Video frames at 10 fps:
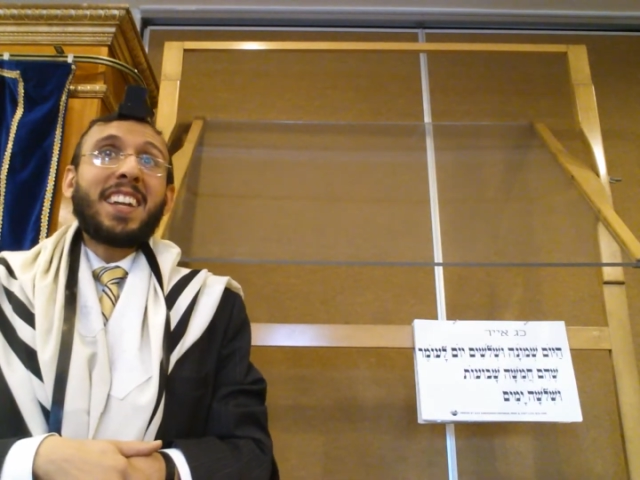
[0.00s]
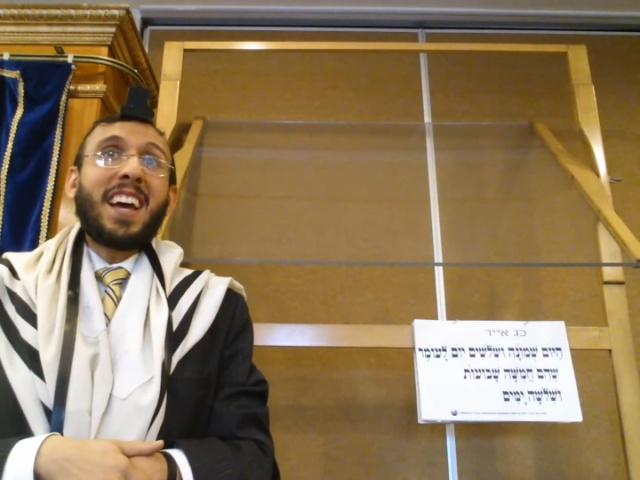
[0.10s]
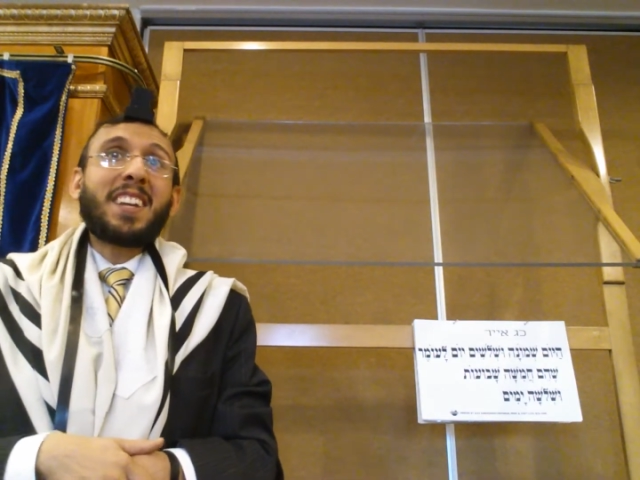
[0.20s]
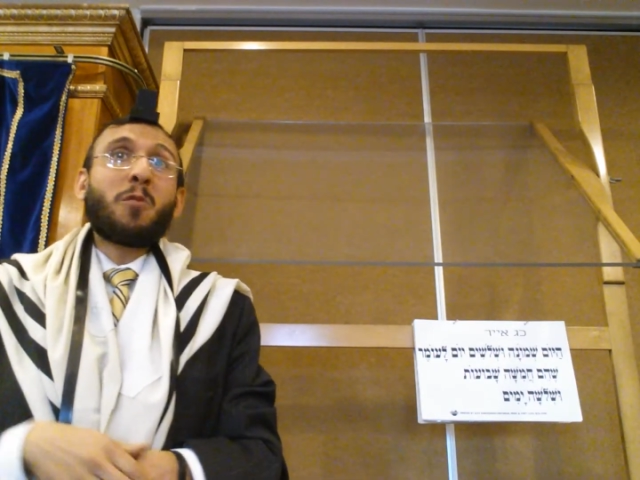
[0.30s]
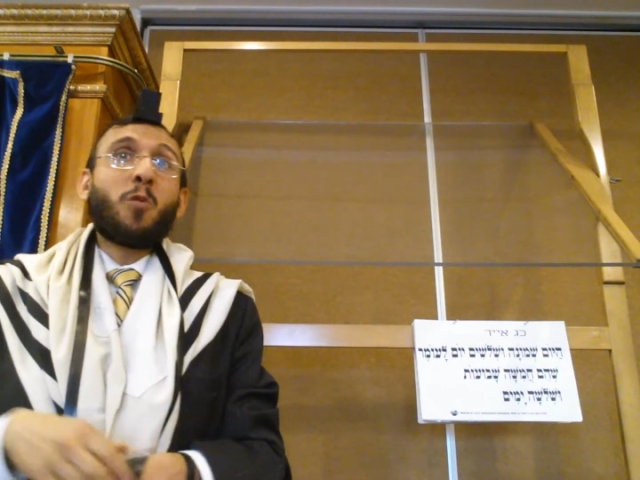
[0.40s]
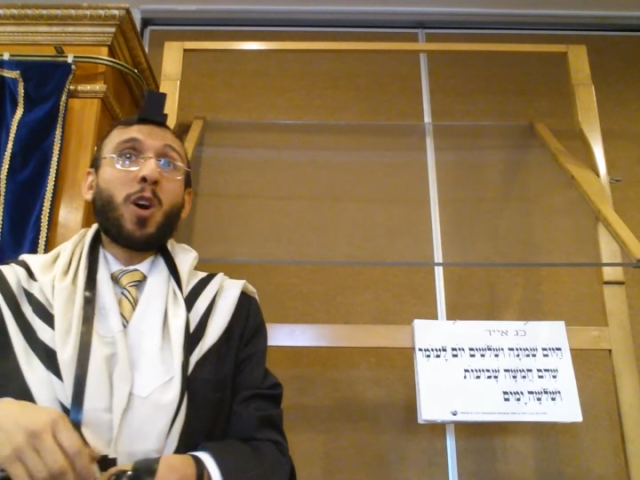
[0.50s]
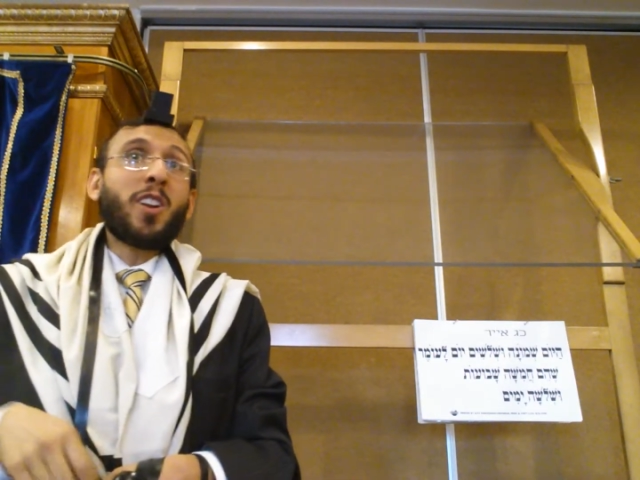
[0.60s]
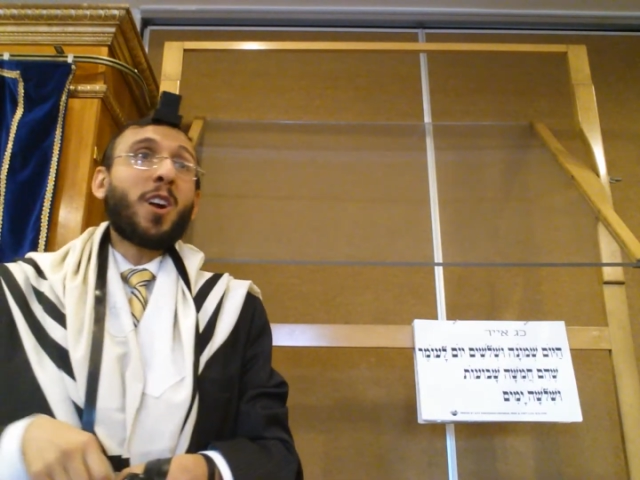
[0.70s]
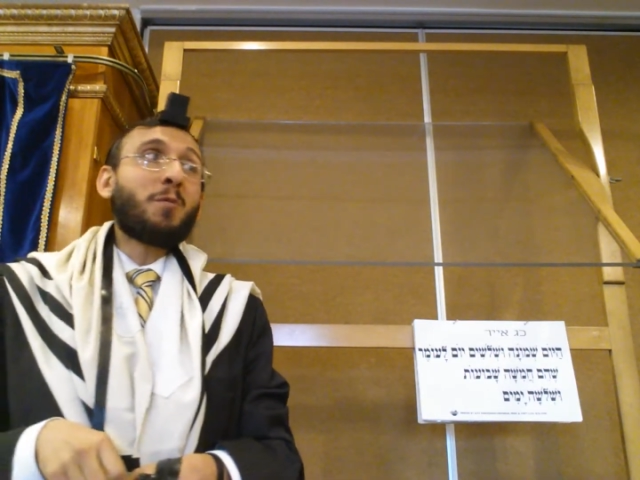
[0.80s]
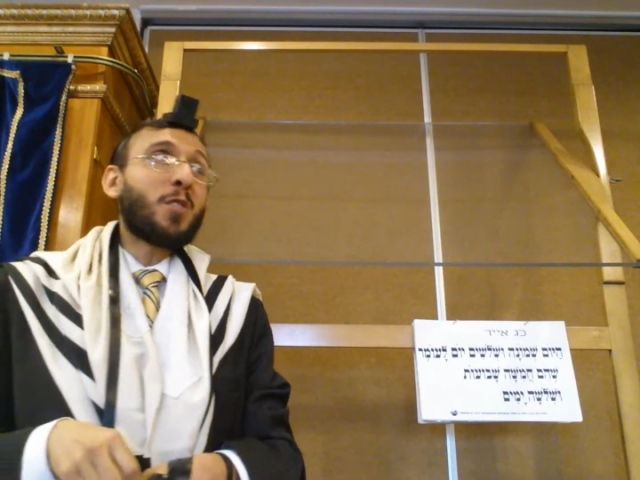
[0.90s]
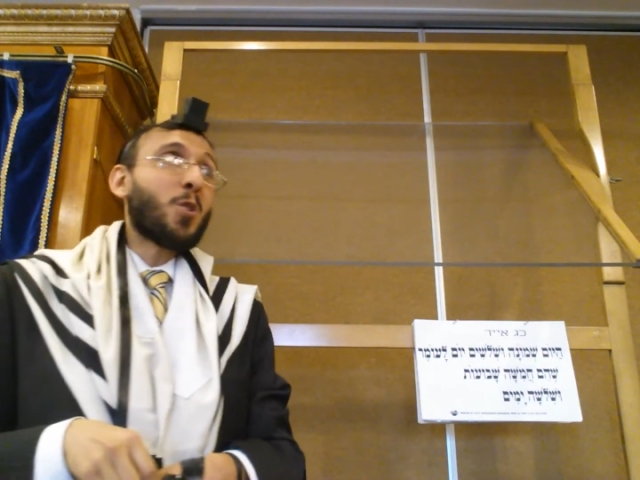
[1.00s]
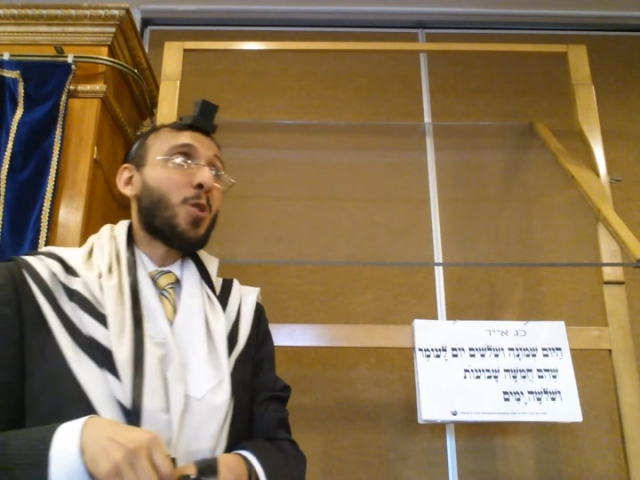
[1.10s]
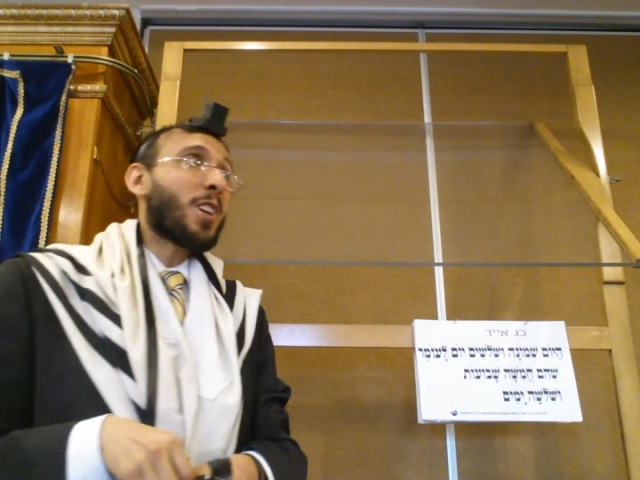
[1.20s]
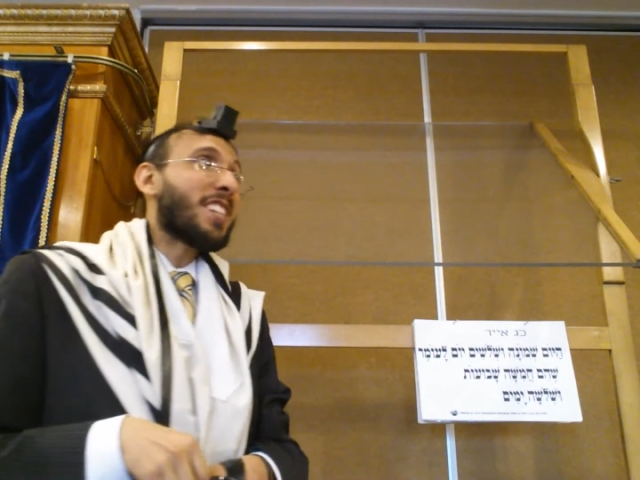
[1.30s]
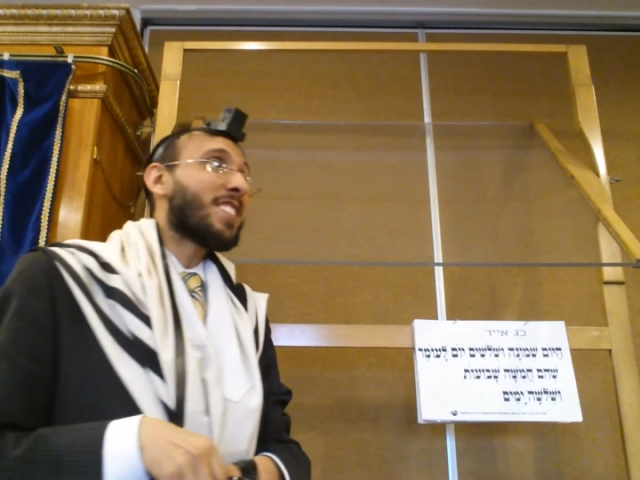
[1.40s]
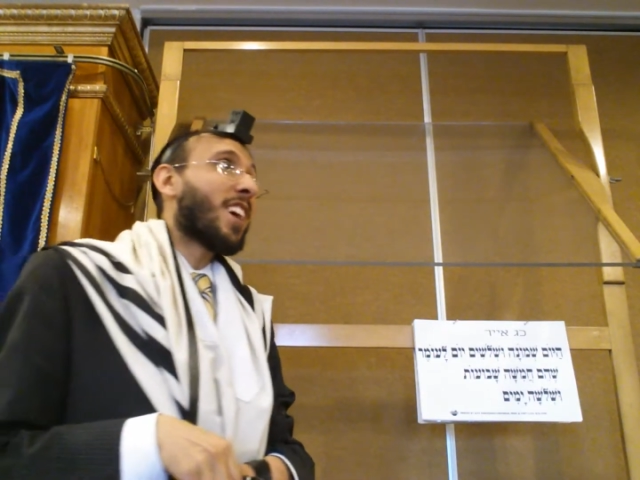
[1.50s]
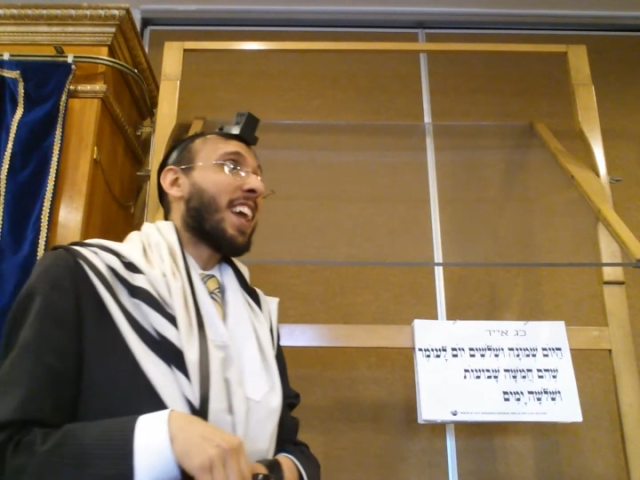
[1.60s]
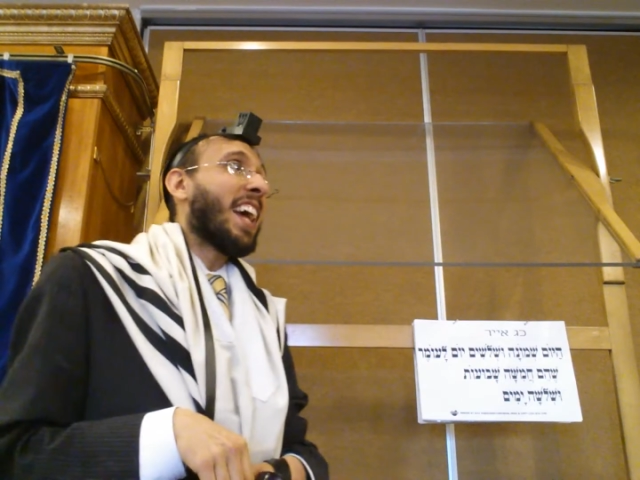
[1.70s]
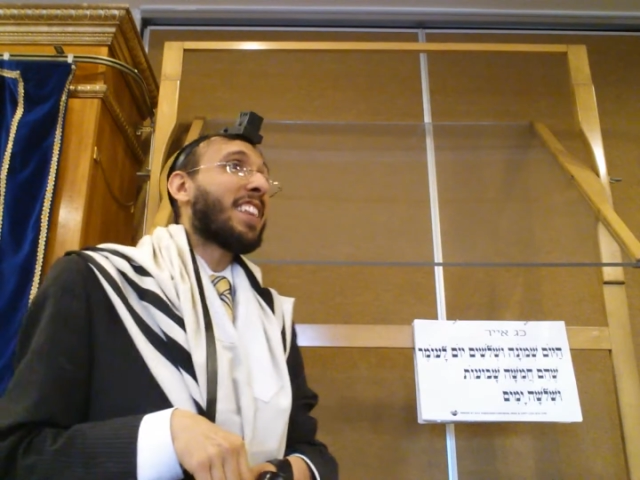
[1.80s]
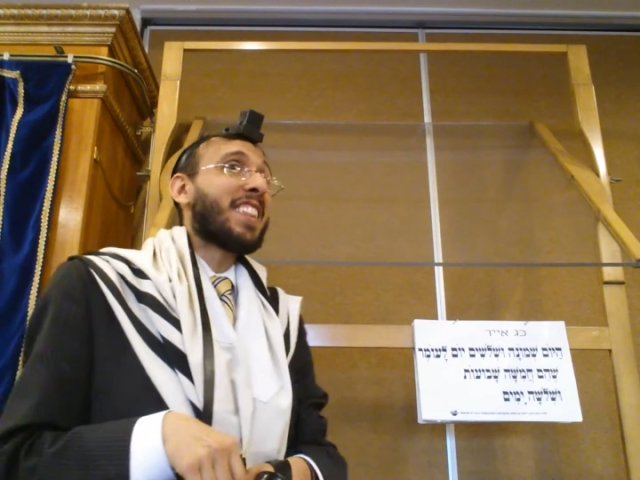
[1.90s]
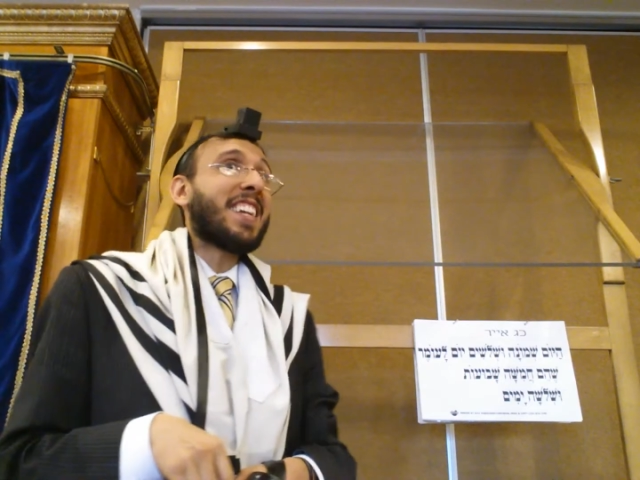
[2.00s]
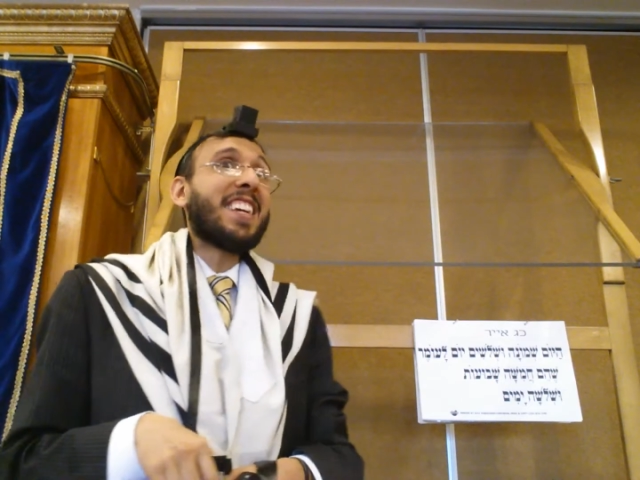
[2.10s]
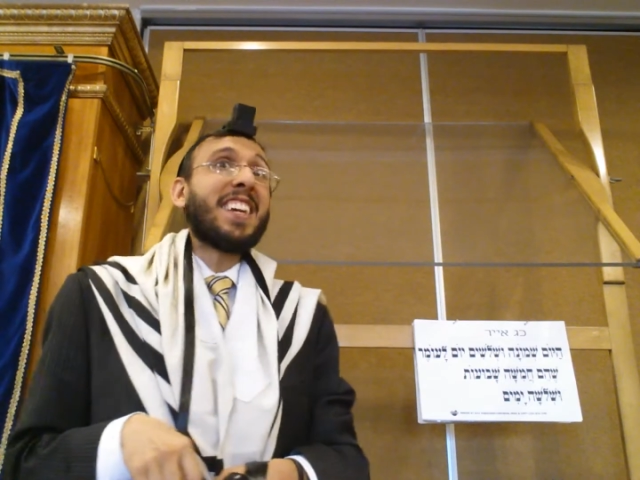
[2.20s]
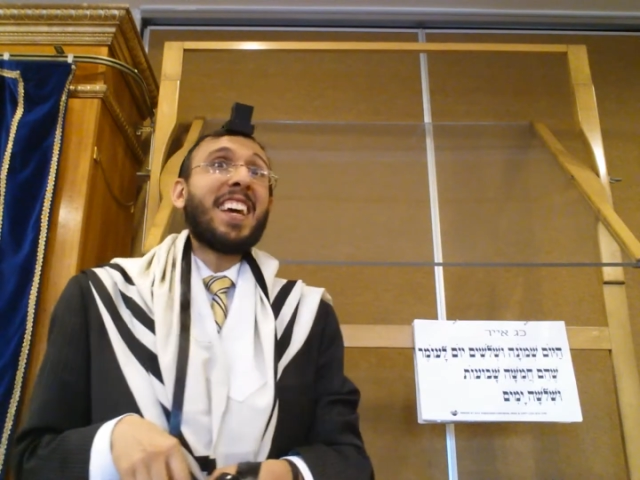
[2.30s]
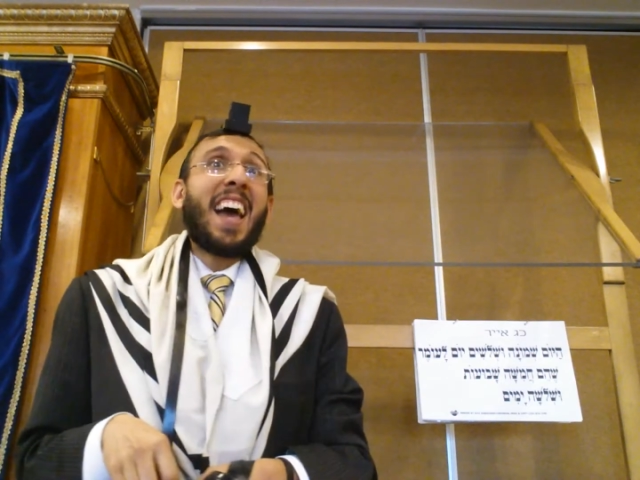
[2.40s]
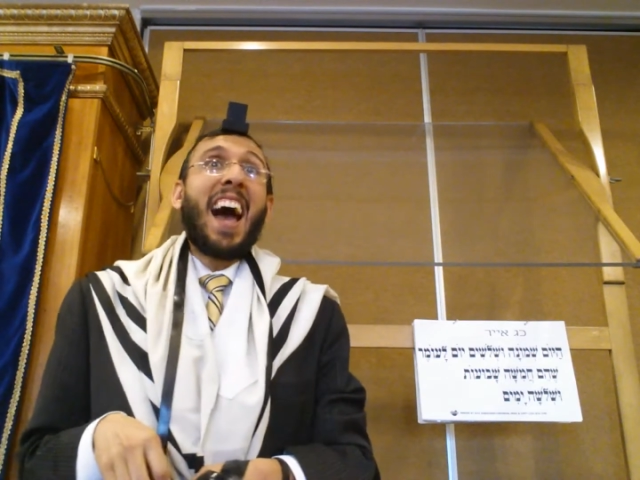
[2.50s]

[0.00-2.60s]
That the water of New York is not healthy,